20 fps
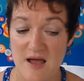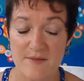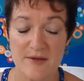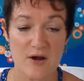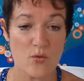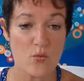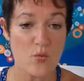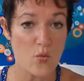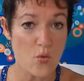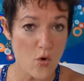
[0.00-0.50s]
I'm going
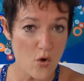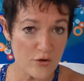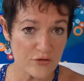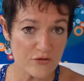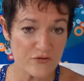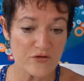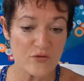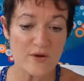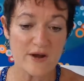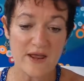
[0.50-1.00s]
to walk
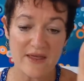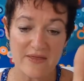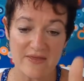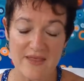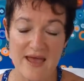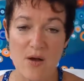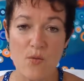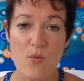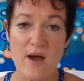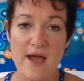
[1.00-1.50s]
through it in
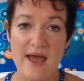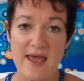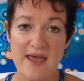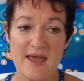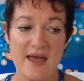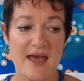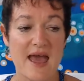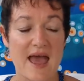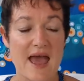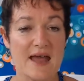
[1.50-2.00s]
that way
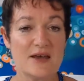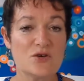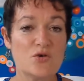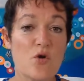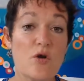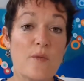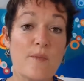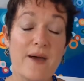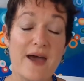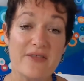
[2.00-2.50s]
and
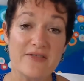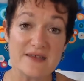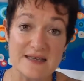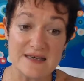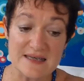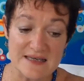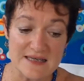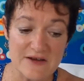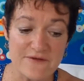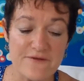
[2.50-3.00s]
talk about the
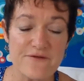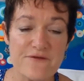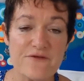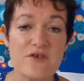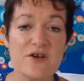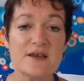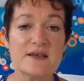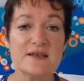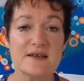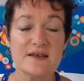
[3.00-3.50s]

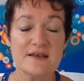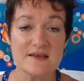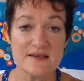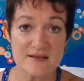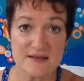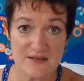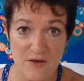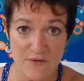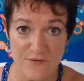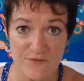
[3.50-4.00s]
different
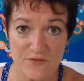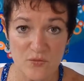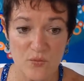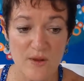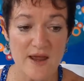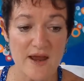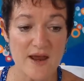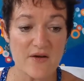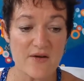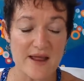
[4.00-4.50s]

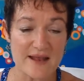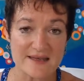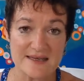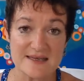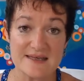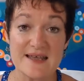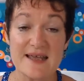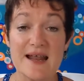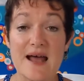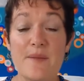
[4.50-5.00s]
software and
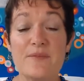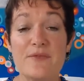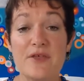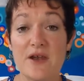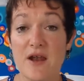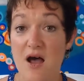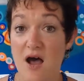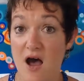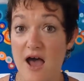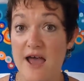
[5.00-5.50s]
setup
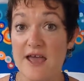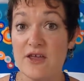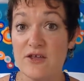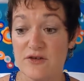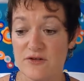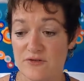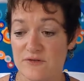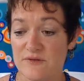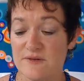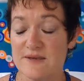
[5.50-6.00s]
that I
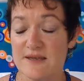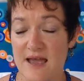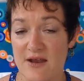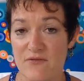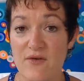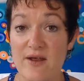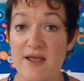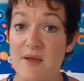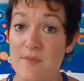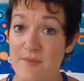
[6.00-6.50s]
use
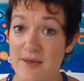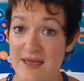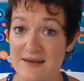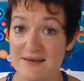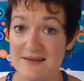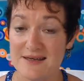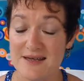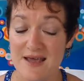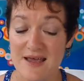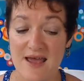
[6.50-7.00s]
and
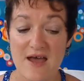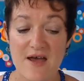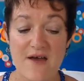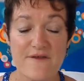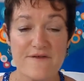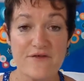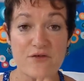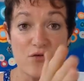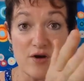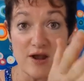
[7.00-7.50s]
recommend
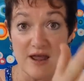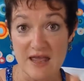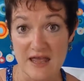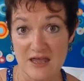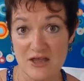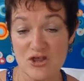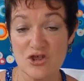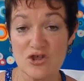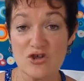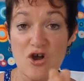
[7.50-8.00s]
for
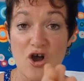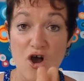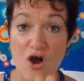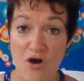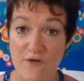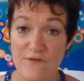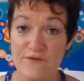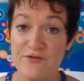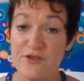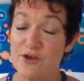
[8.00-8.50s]
each
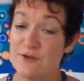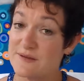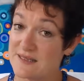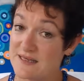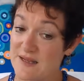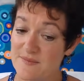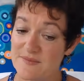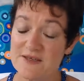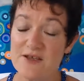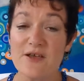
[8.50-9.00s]
of those
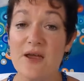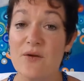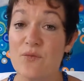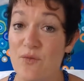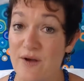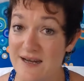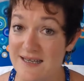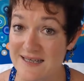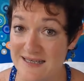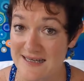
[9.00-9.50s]
steps. So get
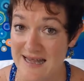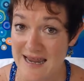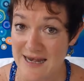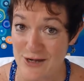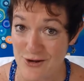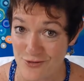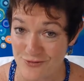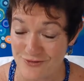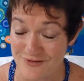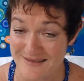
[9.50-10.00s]
ready to take
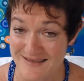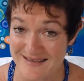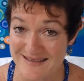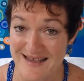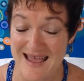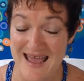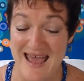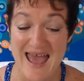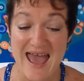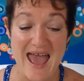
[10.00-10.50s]
notes,
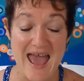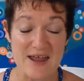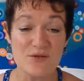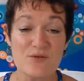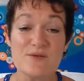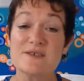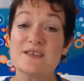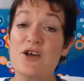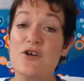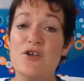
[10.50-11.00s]
and
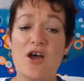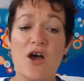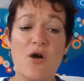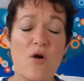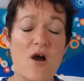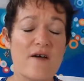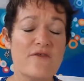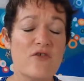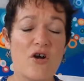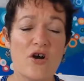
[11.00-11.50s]
also know
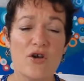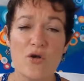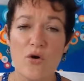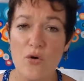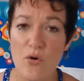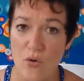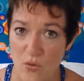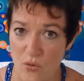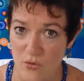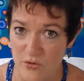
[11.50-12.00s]
I've got
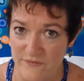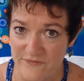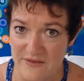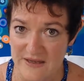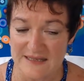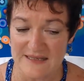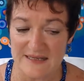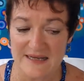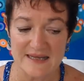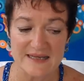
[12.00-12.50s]
all of
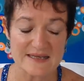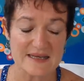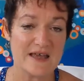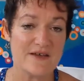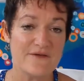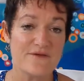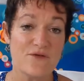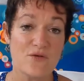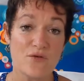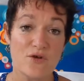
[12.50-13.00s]
these links here
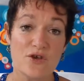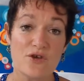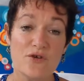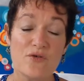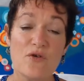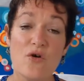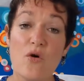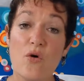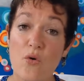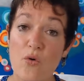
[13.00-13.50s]
for
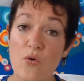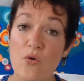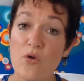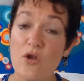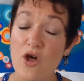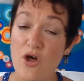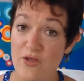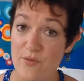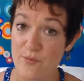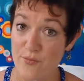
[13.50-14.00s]
you, all
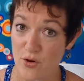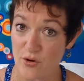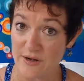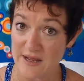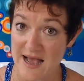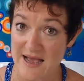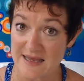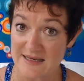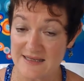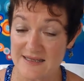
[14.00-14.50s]
on the
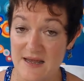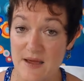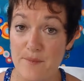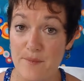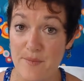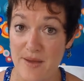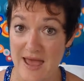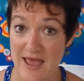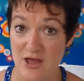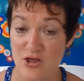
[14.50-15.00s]
podcast
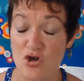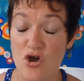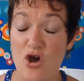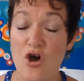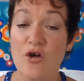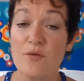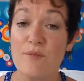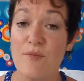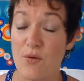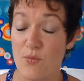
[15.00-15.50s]
page
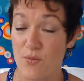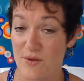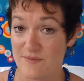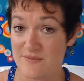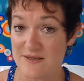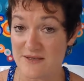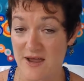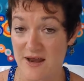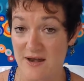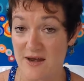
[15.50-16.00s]
on my
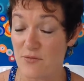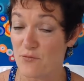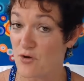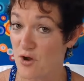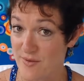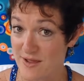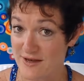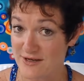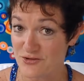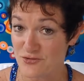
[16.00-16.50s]
website at
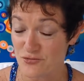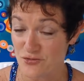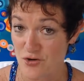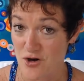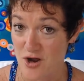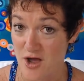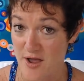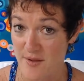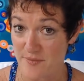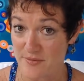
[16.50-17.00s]

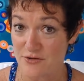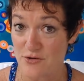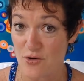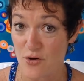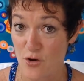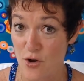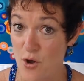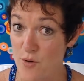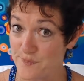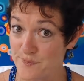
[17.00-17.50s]

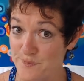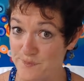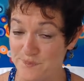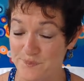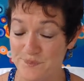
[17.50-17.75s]
romanceyourtribe.com.